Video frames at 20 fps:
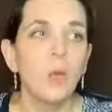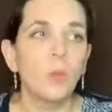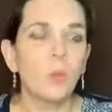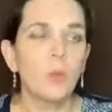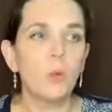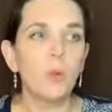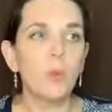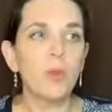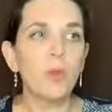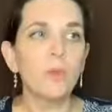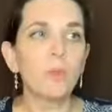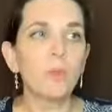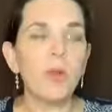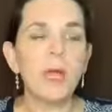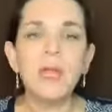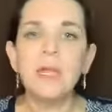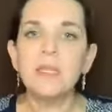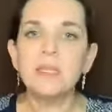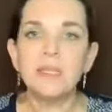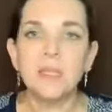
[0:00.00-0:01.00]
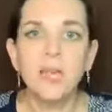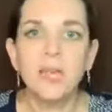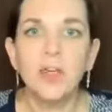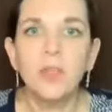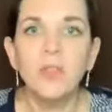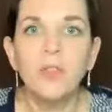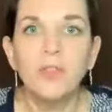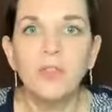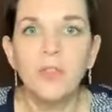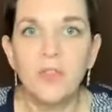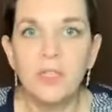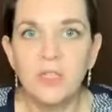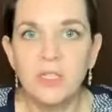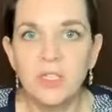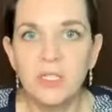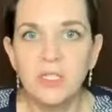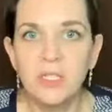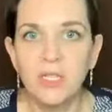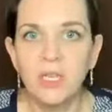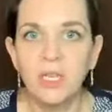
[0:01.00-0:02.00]
When we write down the
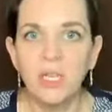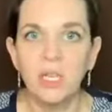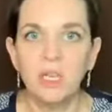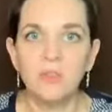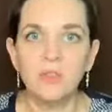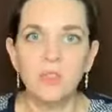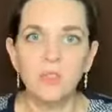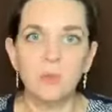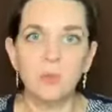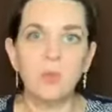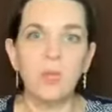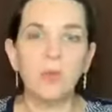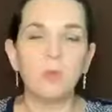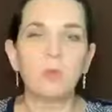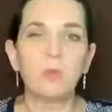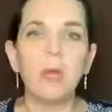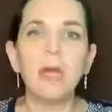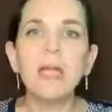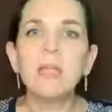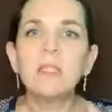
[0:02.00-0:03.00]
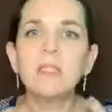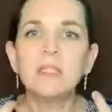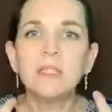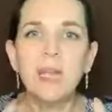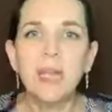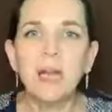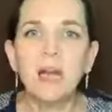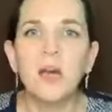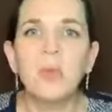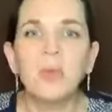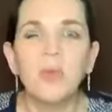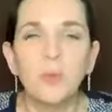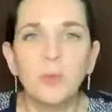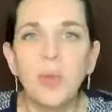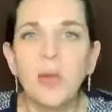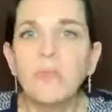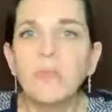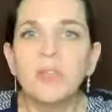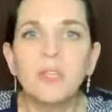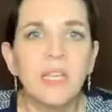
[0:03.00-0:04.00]
visions that he gives us, when he write down the
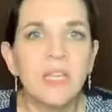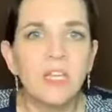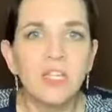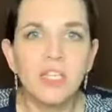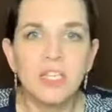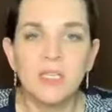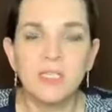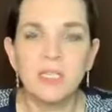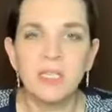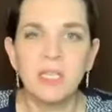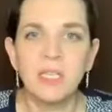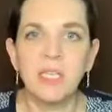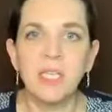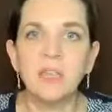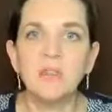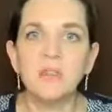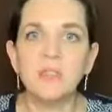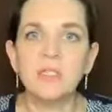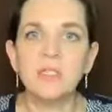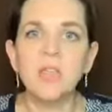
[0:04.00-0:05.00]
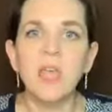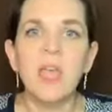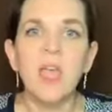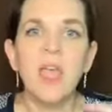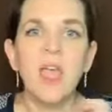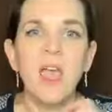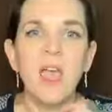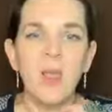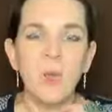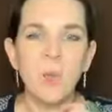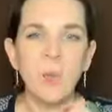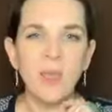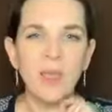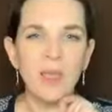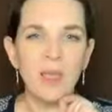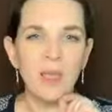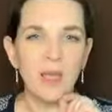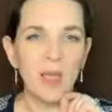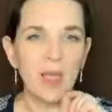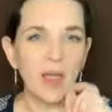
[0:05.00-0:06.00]
revelations that he gives us and
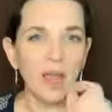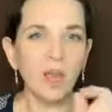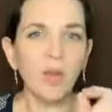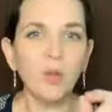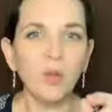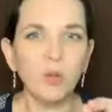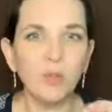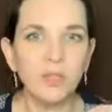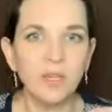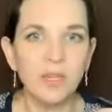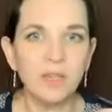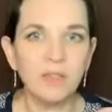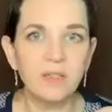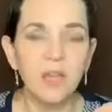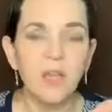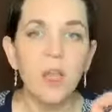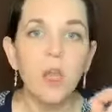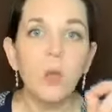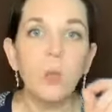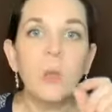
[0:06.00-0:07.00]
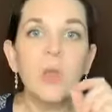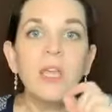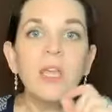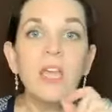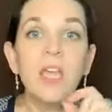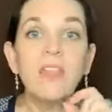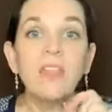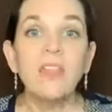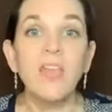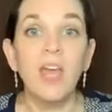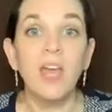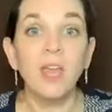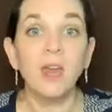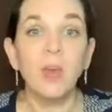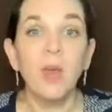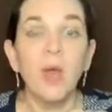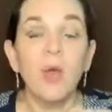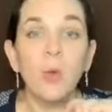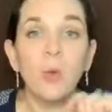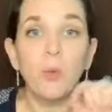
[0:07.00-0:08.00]
we herald it, we can
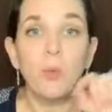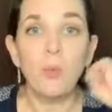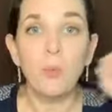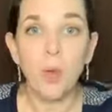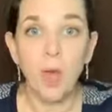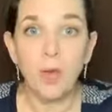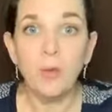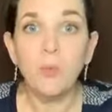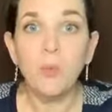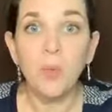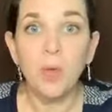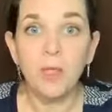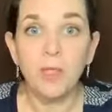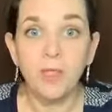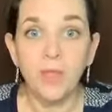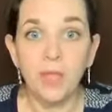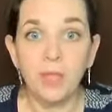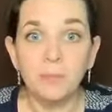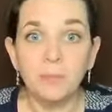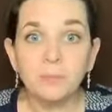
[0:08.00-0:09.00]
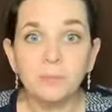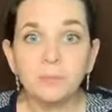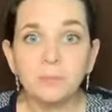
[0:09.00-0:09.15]
then run with it.